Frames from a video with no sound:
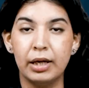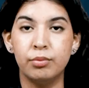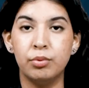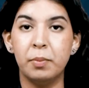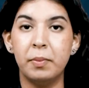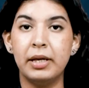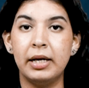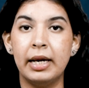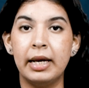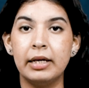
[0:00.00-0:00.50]

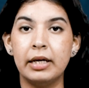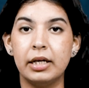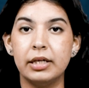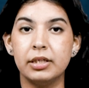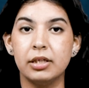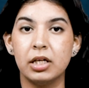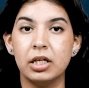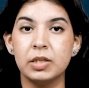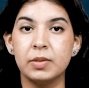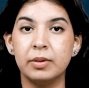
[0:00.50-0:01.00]
Women and
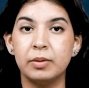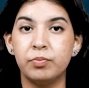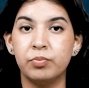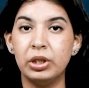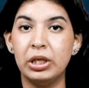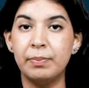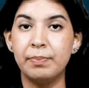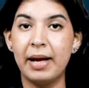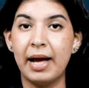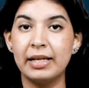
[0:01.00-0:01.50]
adults with
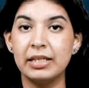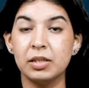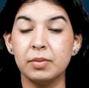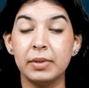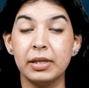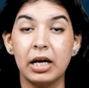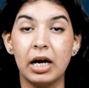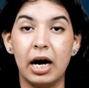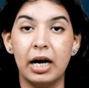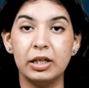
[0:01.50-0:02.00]

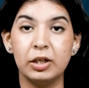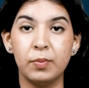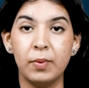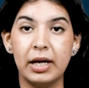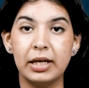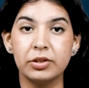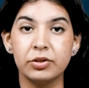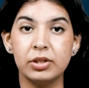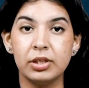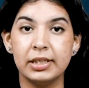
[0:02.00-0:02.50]
pre-pandemic
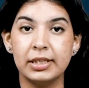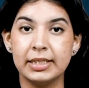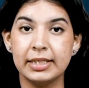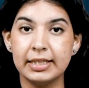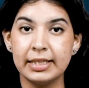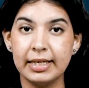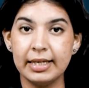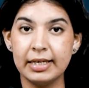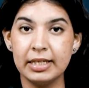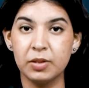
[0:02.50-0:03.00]
cardiovascular
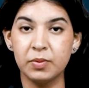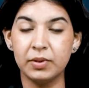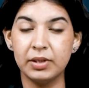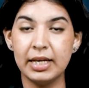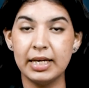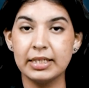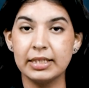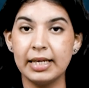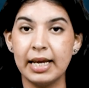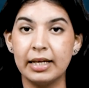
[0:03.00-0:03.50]
disease were
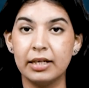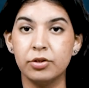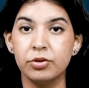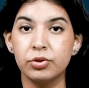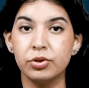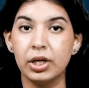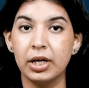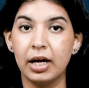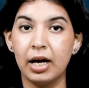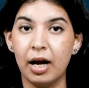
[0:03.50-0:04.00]
less likely
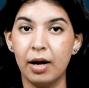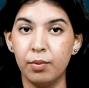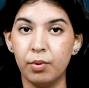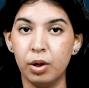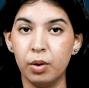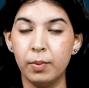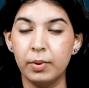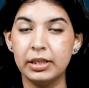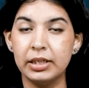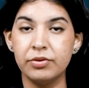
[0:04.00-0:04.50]
to
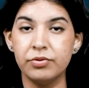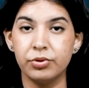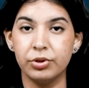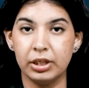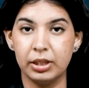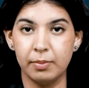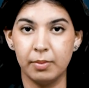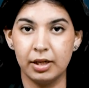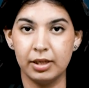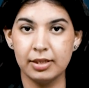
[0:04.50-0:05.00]
recover within
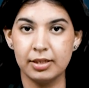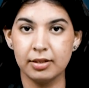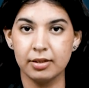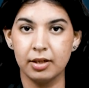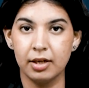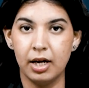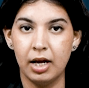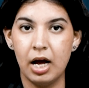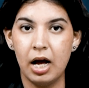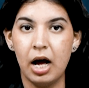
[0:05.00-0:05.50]
3 months.